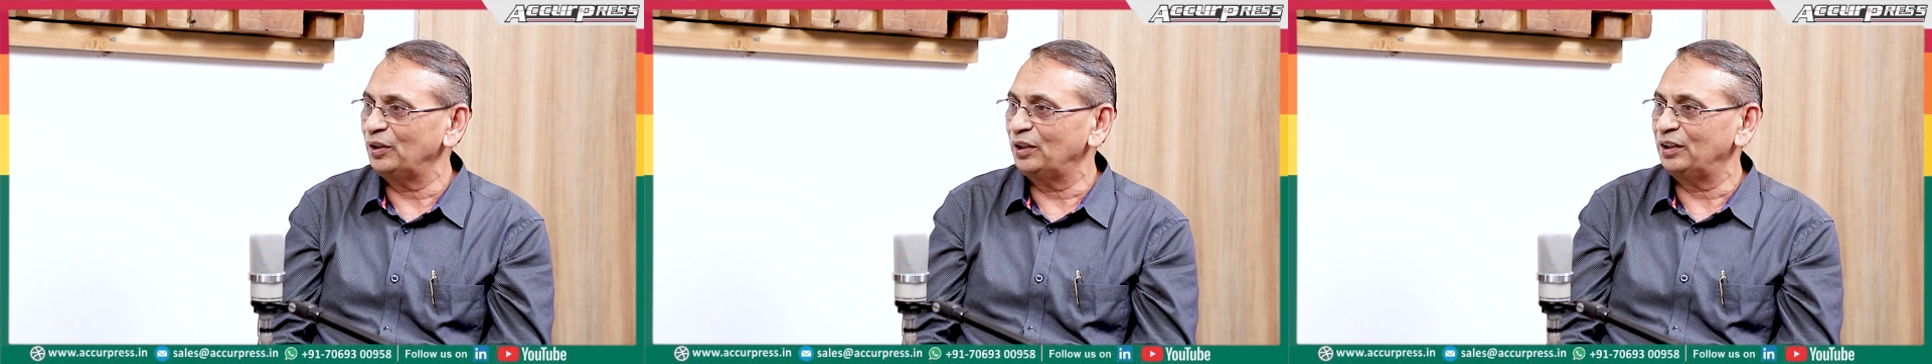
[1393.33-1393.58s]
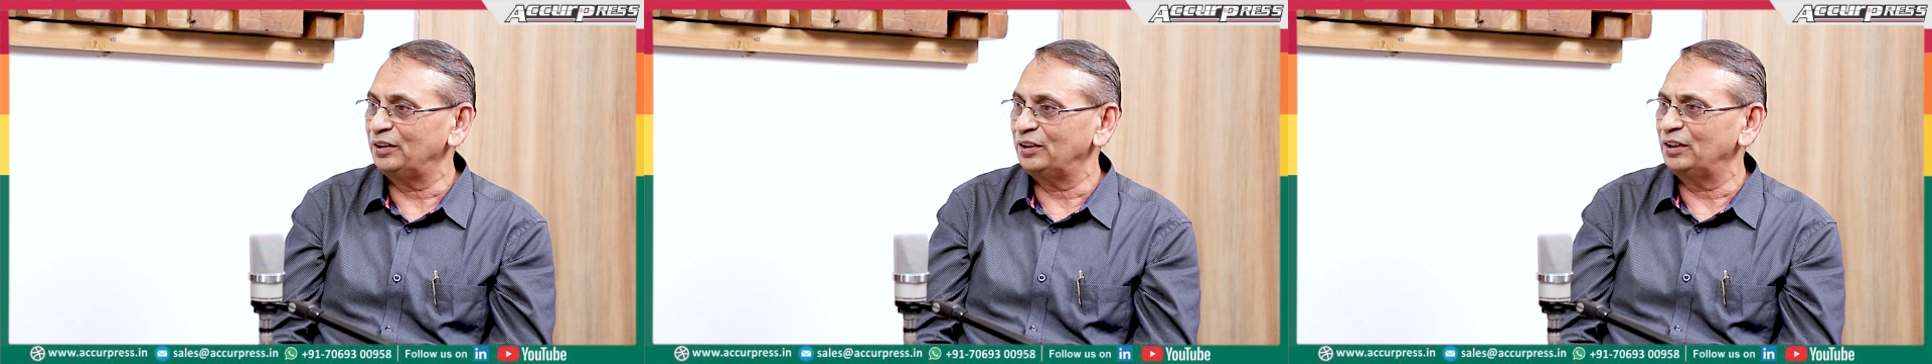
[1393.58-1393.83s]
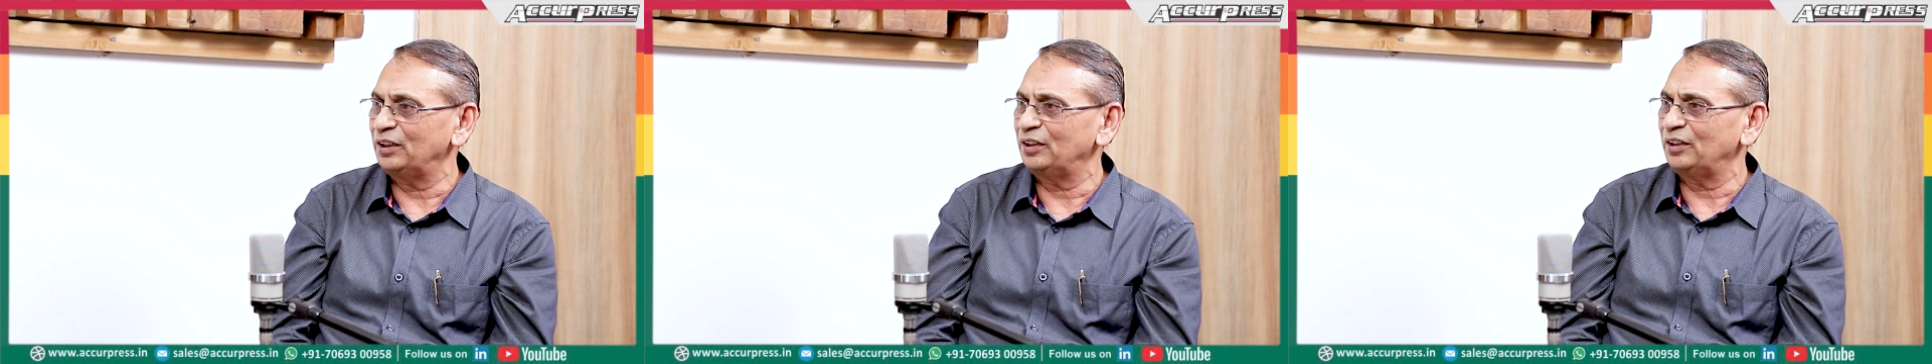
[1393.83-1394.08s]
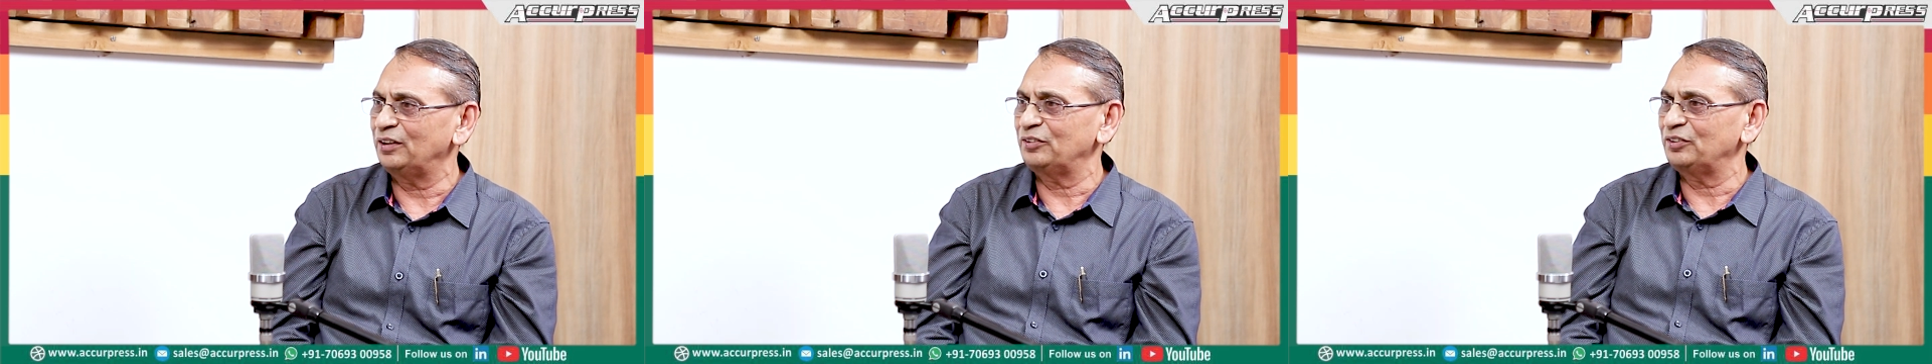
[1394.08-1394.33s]

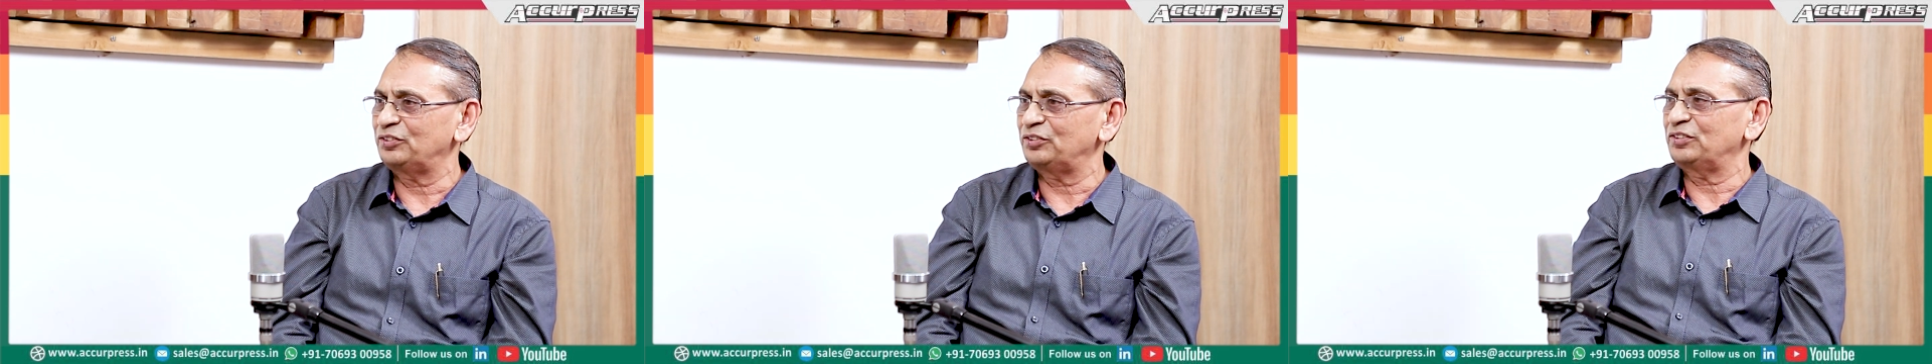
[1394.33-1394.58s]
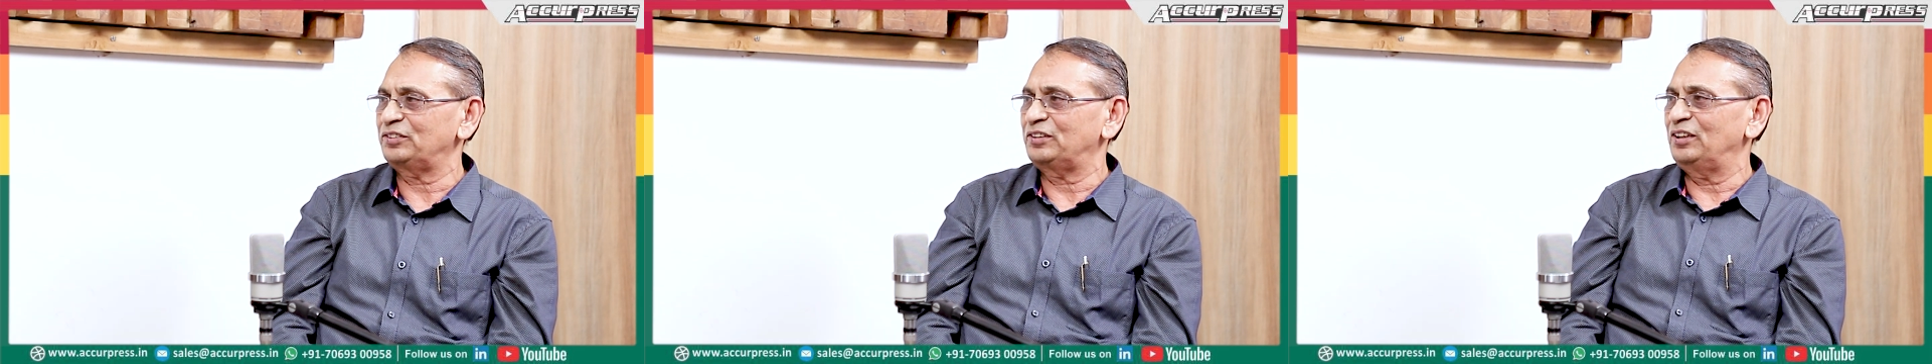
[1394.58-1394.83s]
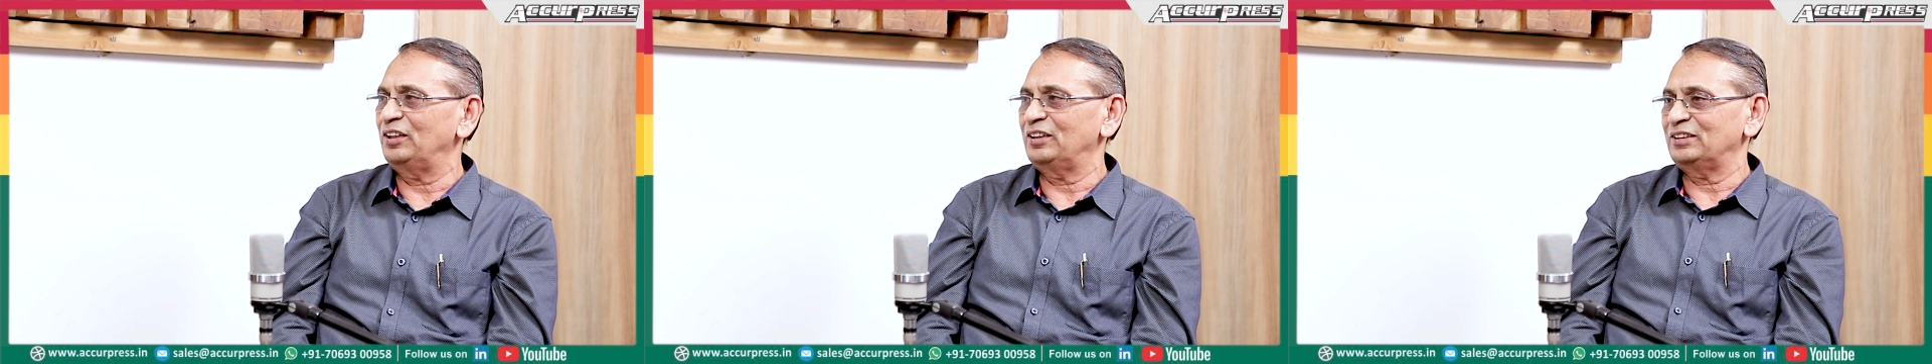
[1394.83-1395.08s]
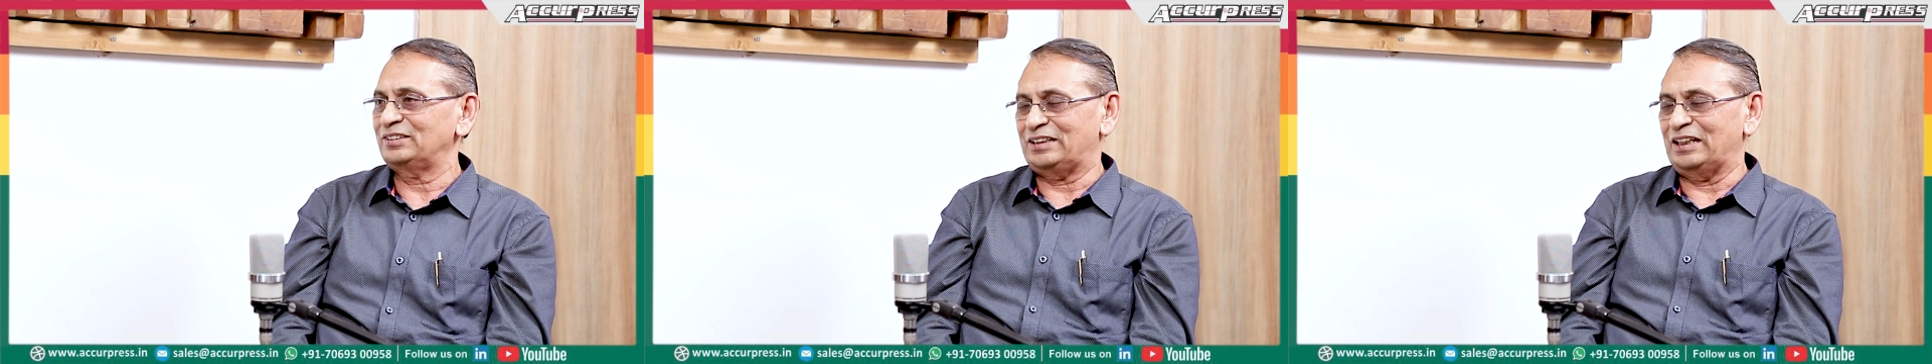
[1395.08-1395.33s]
And
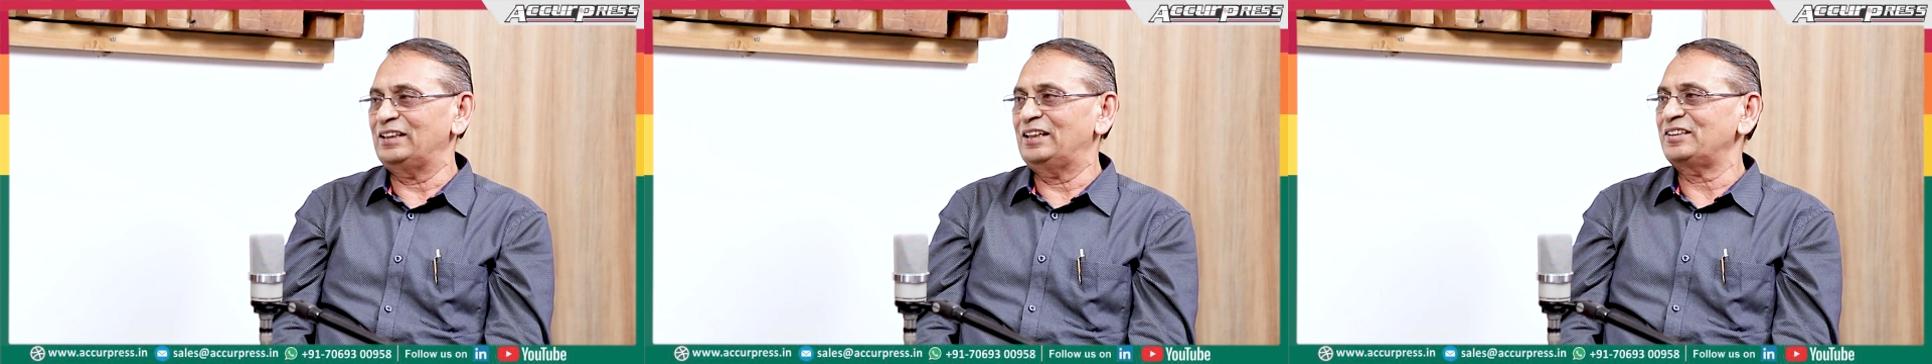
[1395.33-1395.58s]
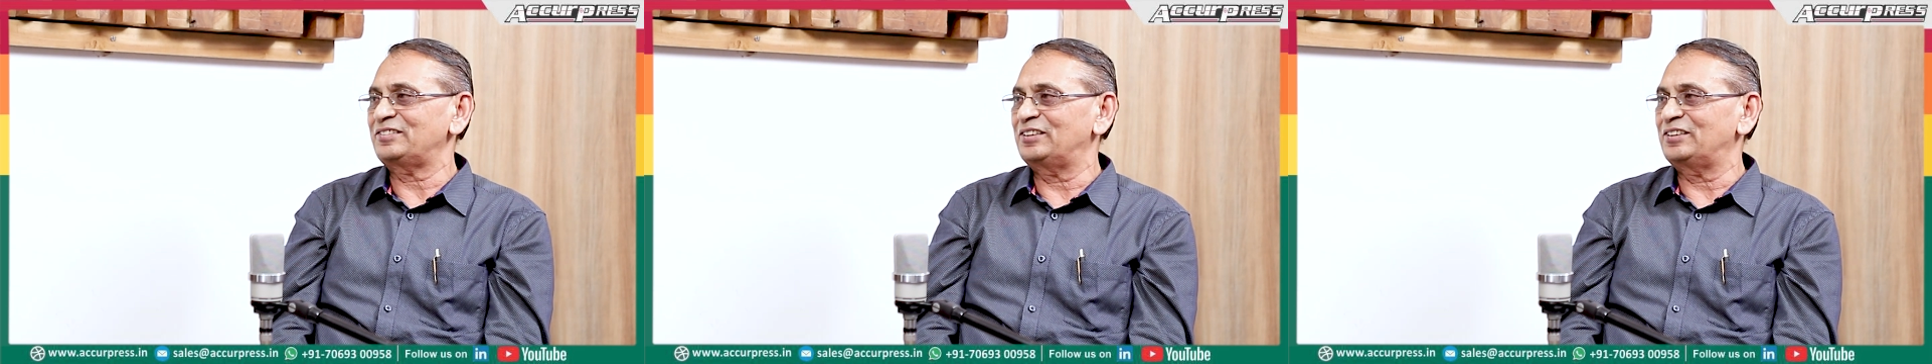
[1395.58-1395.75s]
stainless